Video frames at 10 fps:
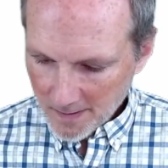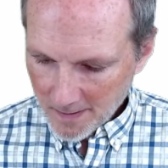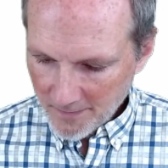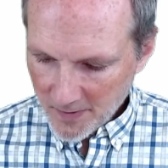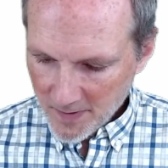
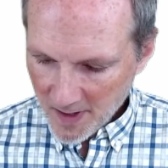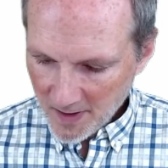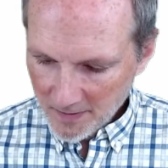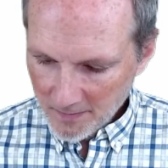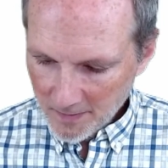if you
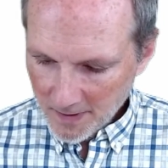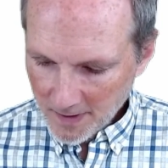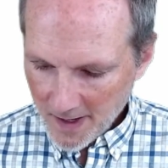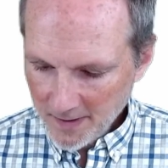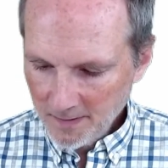thought
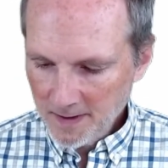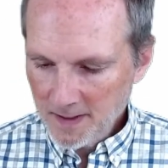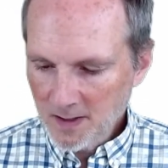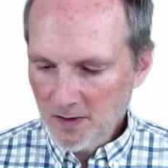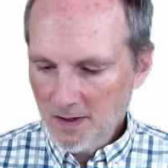
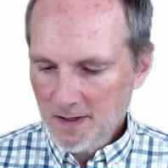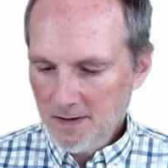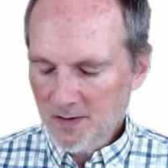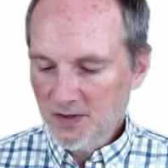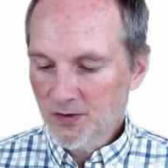calculating
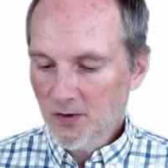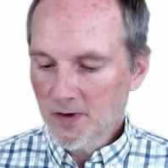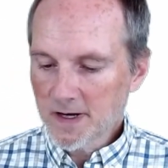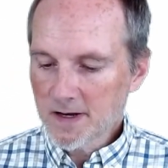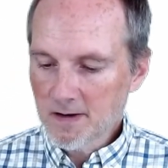the
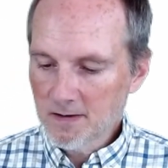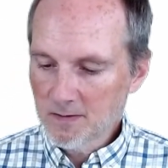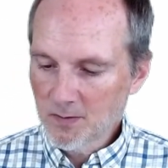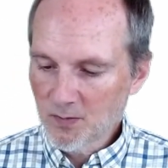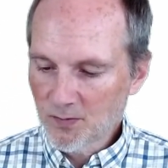majority
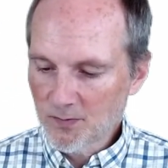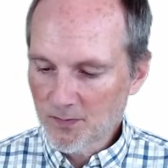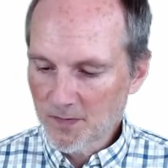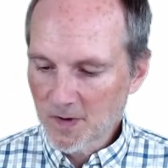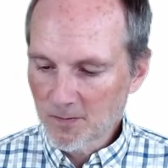
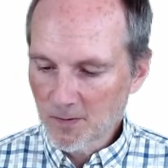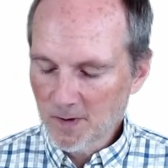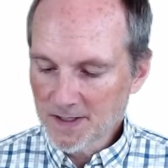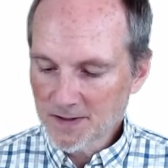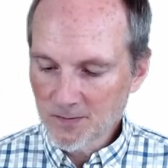
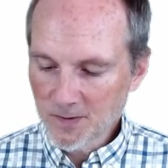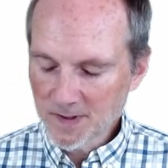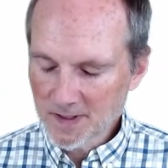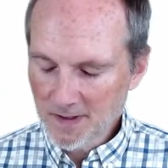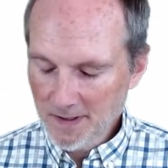relation
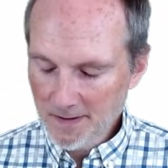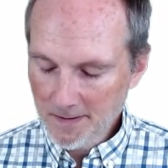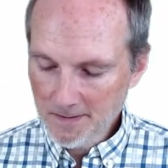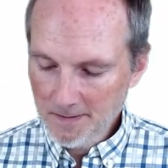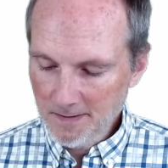was a
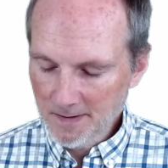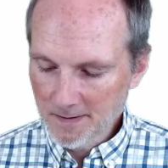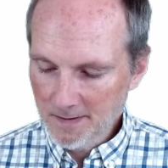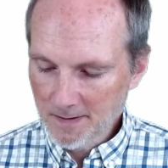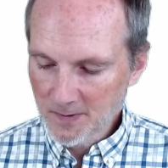
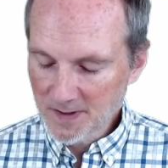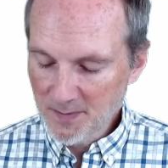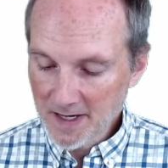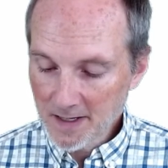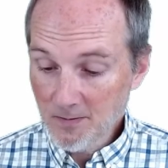
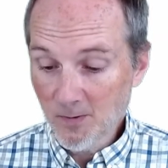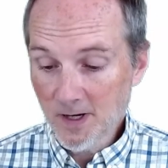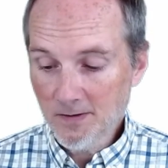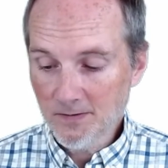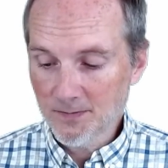pain,
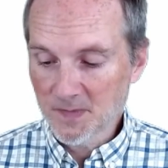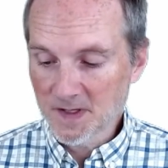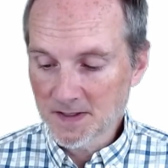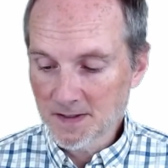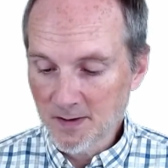well,
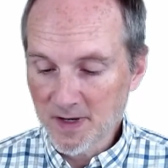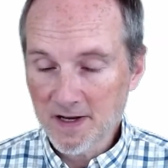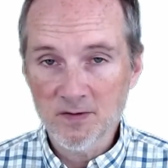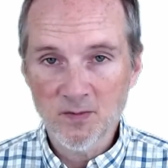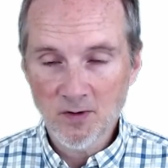this is going to be
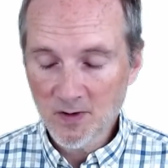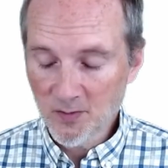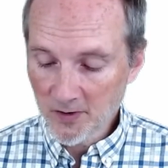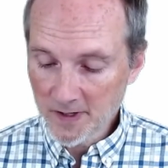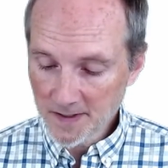even more
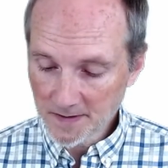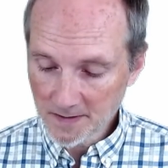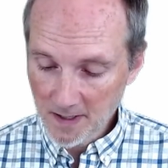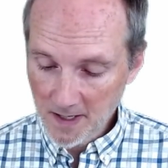laborious.